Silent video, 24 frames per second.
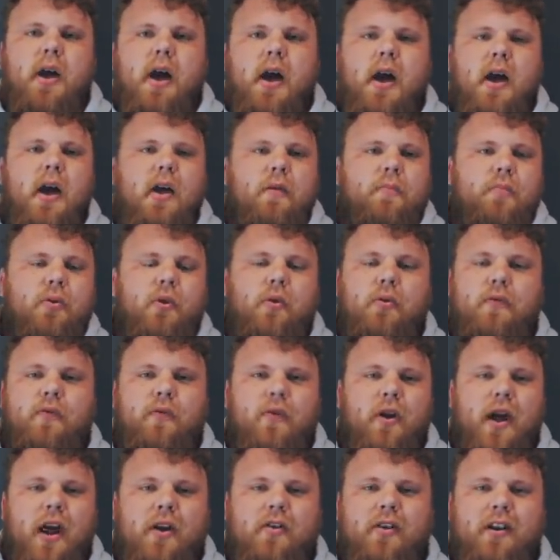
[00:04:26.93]
I pulled
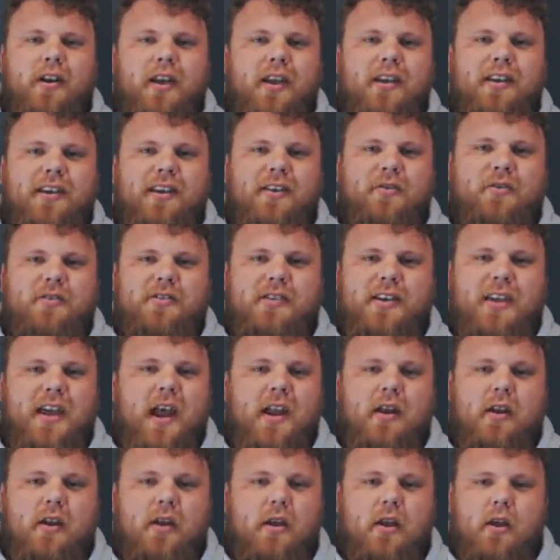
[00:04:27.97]
400 like it was,
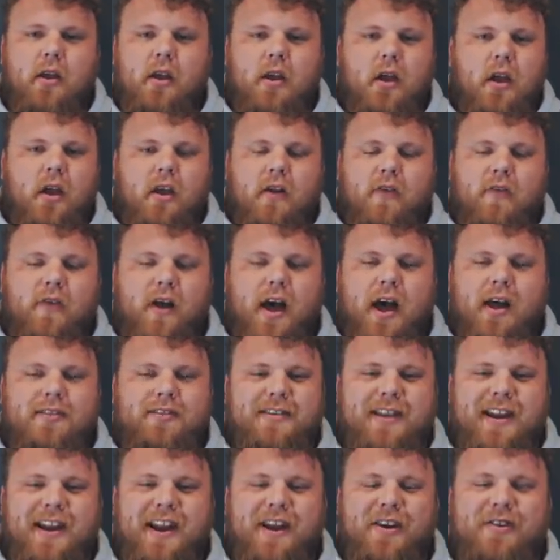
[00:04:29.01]
again,
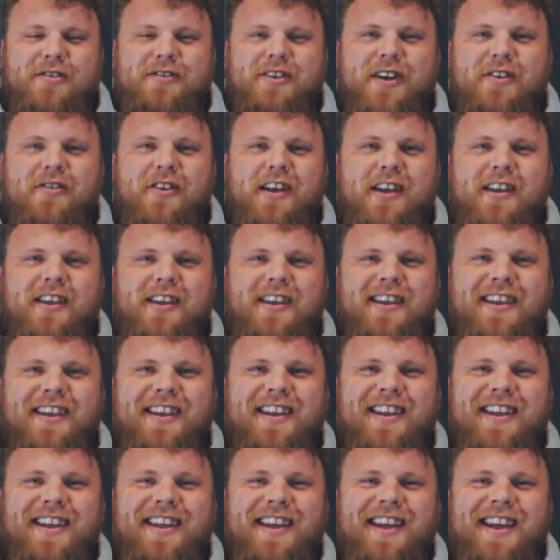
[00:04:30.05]
fast. And then I was like,
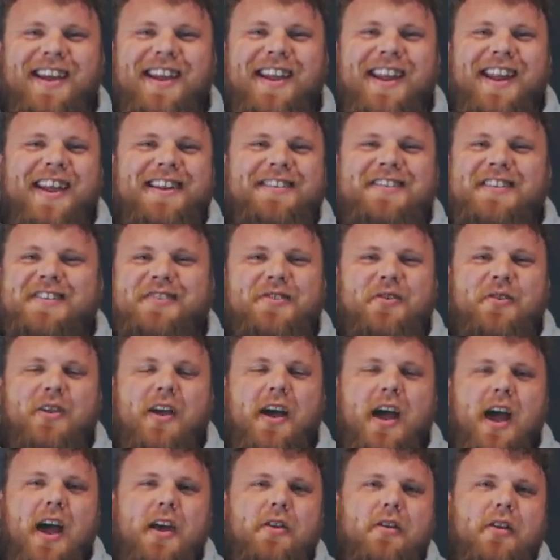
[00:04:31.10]
right, let's just do
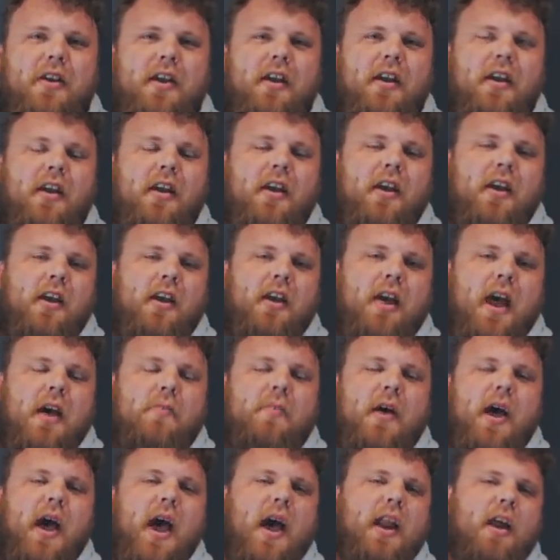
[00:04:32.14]
it. In
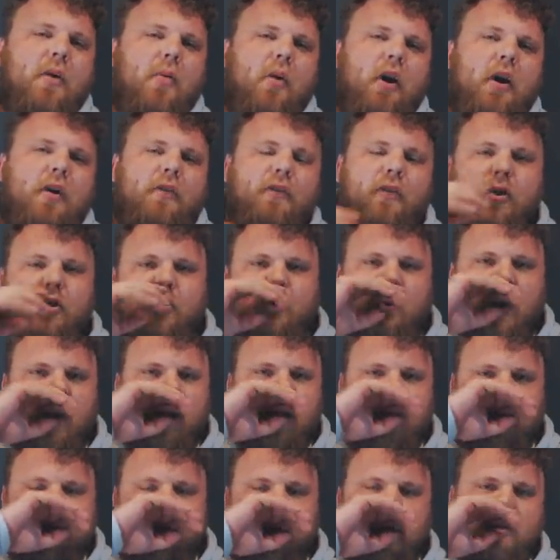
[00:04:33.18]
my head, I wanted
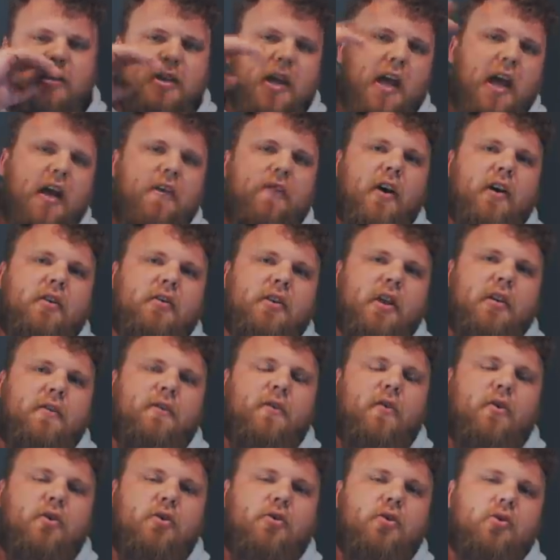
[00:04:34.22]
420, but JF did
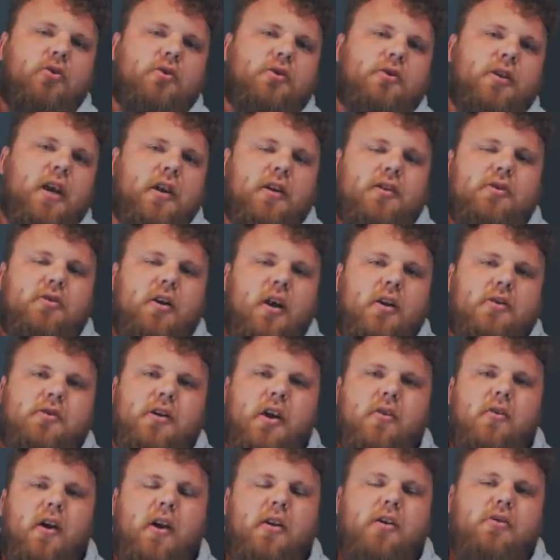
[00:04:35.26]
426. So I was like,
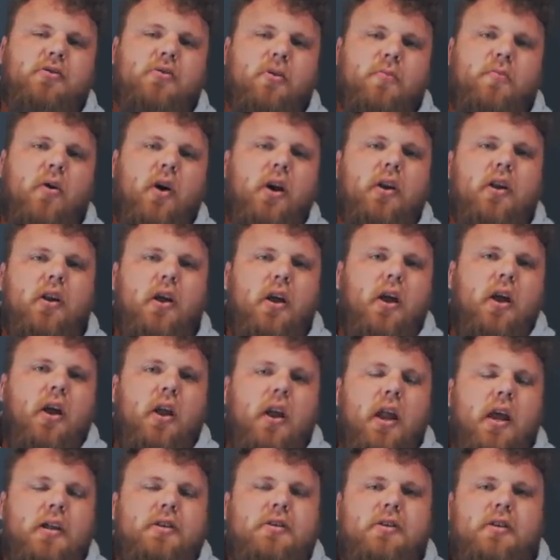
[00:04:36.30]
right, there's no point.
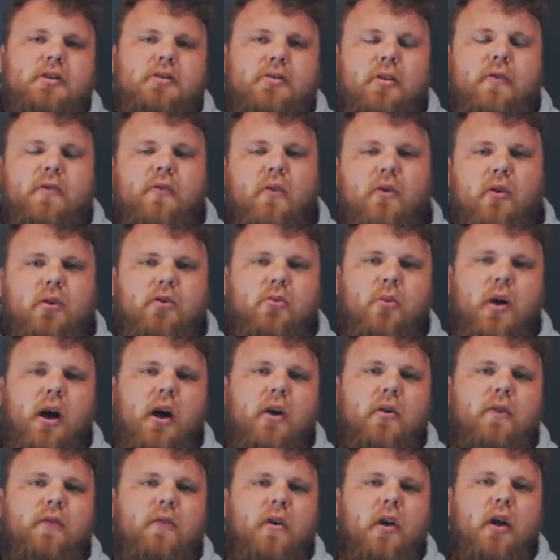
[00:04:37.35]
Let's just do
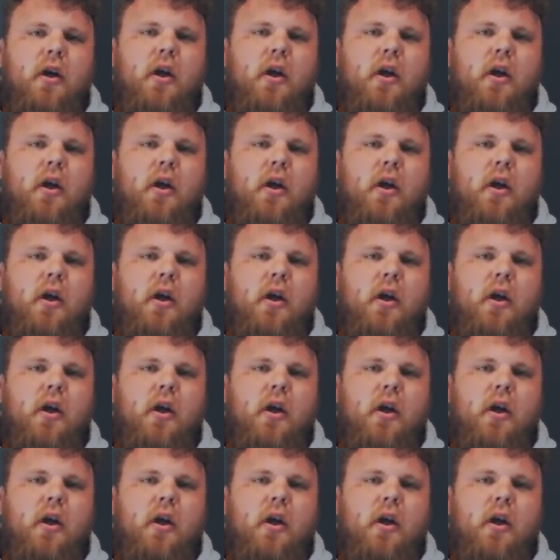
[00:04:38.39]
412.